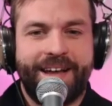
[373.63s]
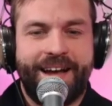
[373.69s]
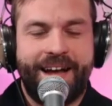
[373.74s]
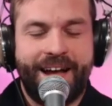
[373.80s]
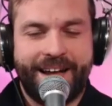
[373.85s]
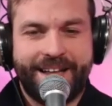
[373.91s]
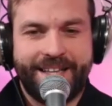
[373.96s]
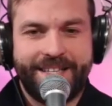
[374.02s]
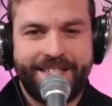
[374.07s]

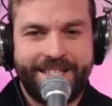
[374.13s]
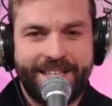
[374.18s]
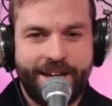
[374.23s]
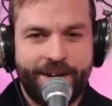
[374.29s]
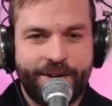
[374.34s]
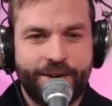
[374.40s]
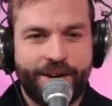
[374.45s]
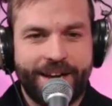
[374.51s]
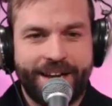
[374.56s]
I can see
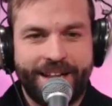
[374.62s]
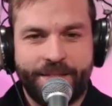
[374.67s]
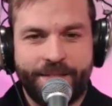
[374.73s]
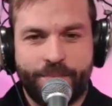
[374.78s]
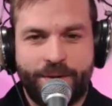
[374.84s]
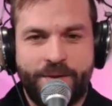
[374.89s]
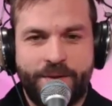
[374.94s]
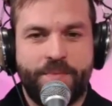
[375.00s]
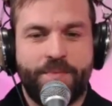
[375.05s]
how you're getting the
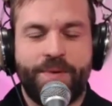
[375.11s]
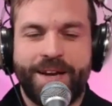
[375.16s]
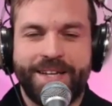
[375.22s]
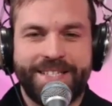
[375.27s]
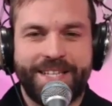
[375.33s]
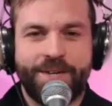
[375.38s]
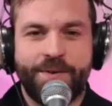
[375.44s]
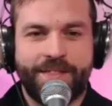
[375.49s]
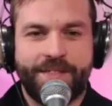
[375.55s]
premium
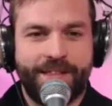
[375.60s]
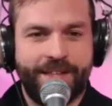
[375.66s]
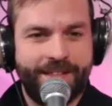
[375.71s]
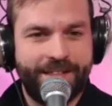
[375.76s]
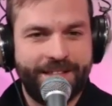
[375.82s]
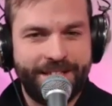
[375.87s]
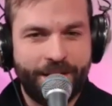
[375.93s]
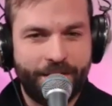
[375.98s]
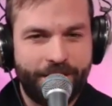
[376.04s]
pricing with
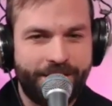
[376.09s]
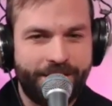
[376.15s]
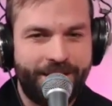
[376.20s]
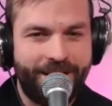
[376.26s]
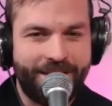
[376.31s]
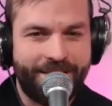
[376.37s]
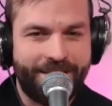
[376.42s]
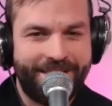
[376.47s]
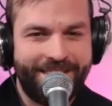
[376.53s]
the terry
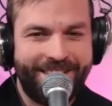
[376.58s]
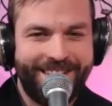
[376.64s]
cloth.